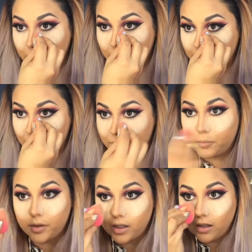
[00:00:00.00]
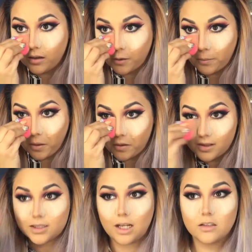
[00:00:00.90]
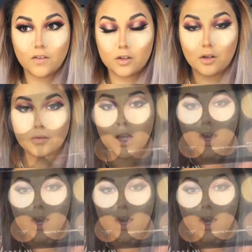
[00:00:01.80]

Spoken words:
And then put it a little bit on the sides of the nose.